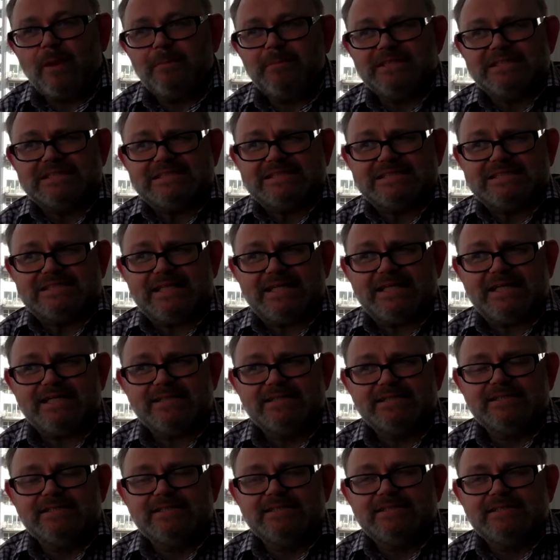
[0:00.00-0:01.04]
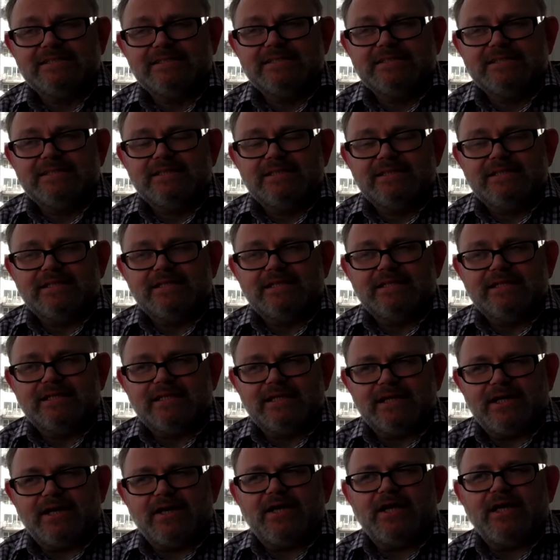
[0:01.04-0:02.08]
But uh,
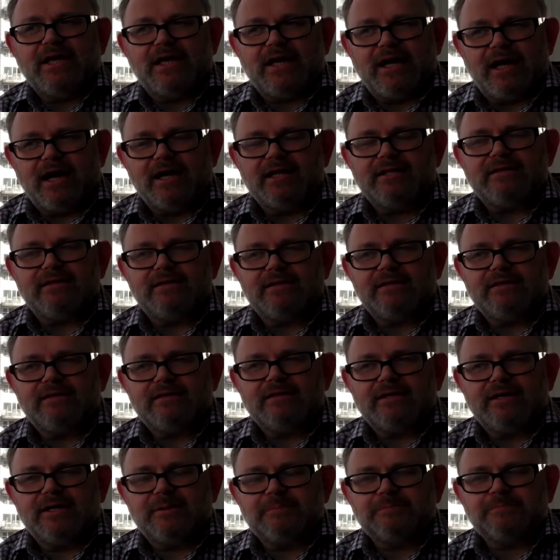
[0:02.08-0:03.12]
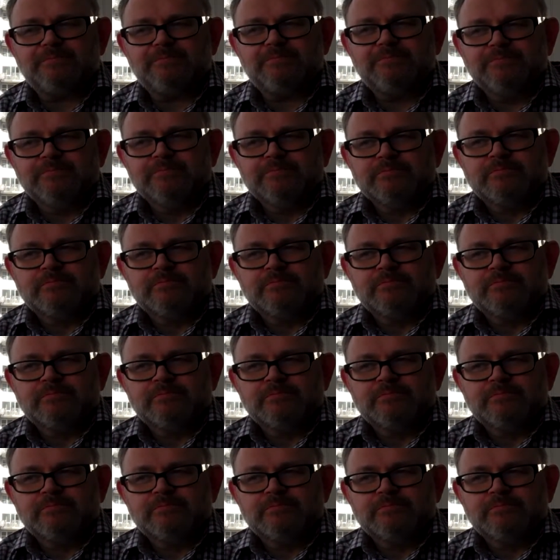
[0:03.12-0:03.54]
yeah, I think um,